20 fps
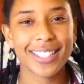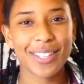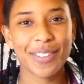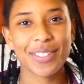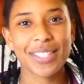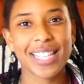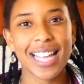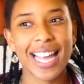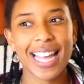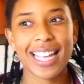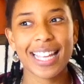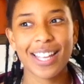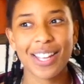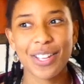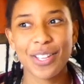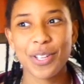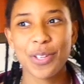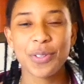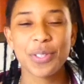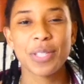it was like
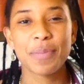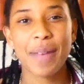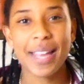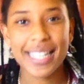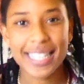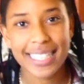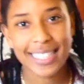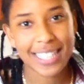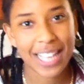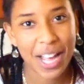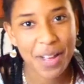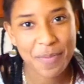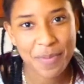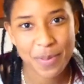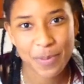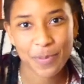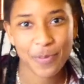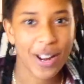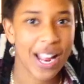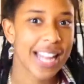spending time
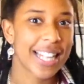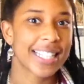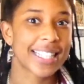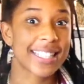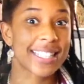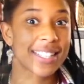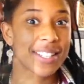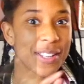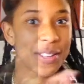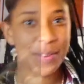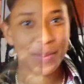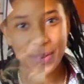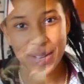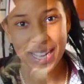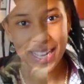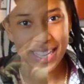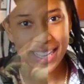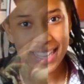with friends who were